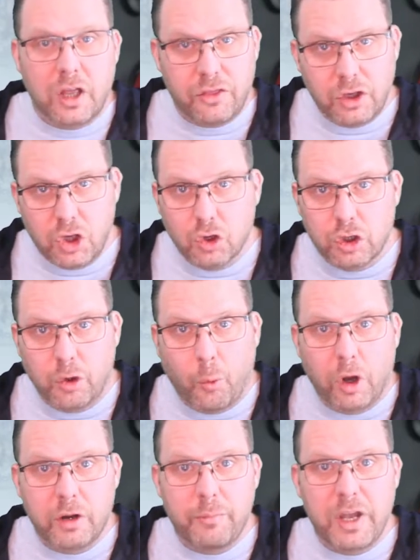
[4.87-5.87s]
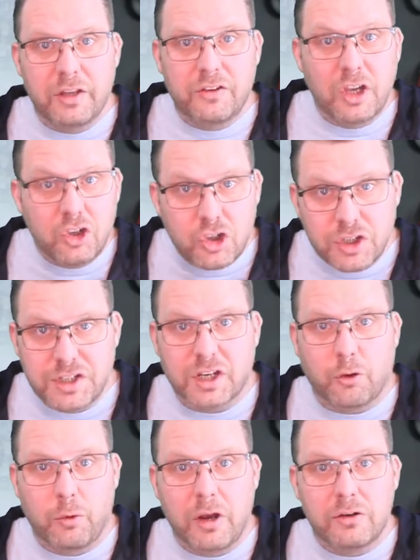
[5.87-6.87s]
I think you're going to want to pay attention.
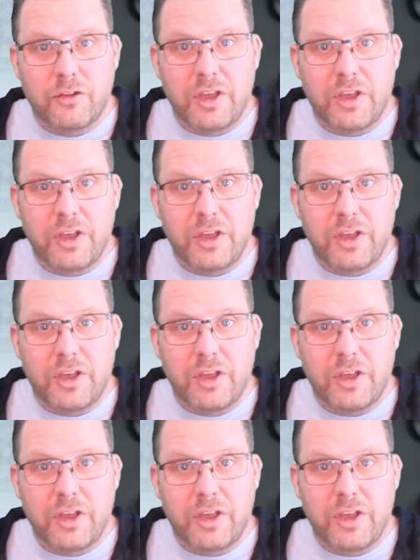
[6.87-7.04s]
Stick around